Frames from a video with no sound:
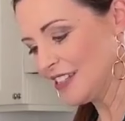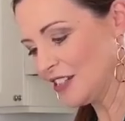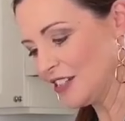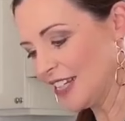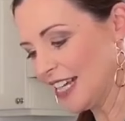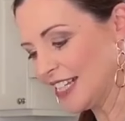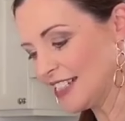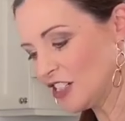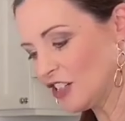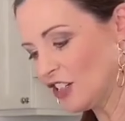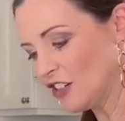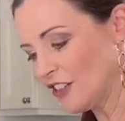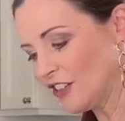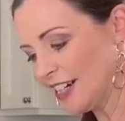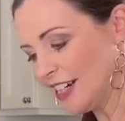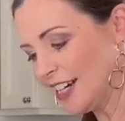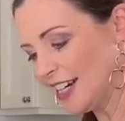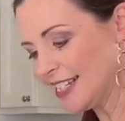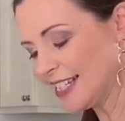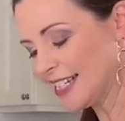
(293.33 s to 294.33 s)
So that's colouring
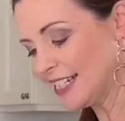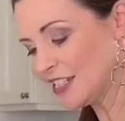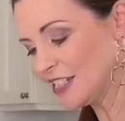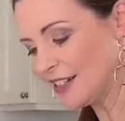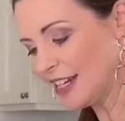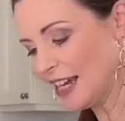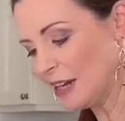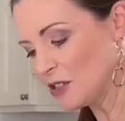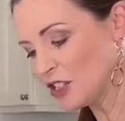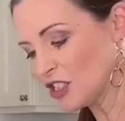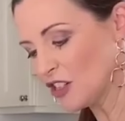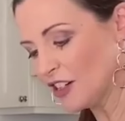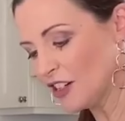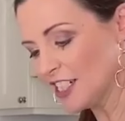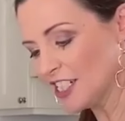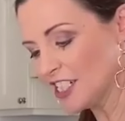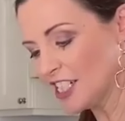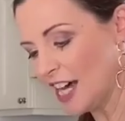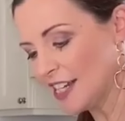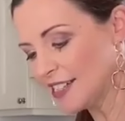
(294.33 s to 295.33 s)
nicely, so now I'm just going
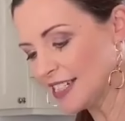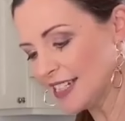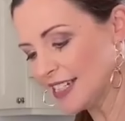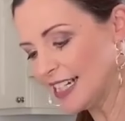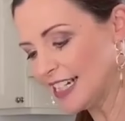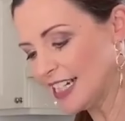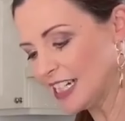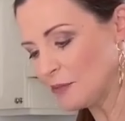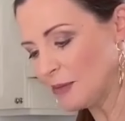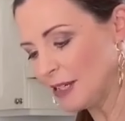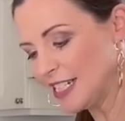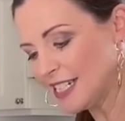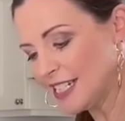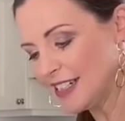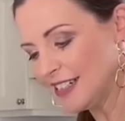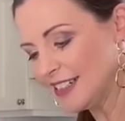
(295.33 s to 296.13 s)
to toss it a little bit.